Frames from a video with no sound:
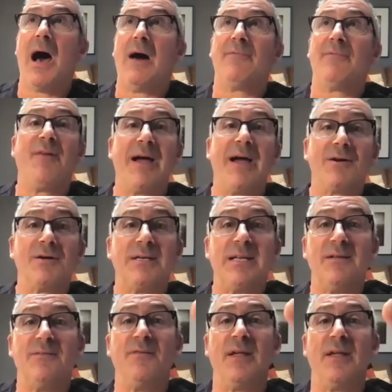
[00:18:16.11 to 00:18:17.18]
Fire
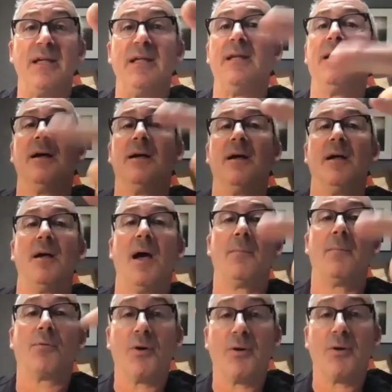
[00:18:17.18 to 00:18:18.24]
TV
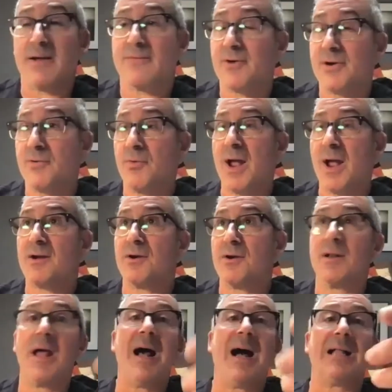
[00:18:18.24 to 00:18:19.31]
broke every record.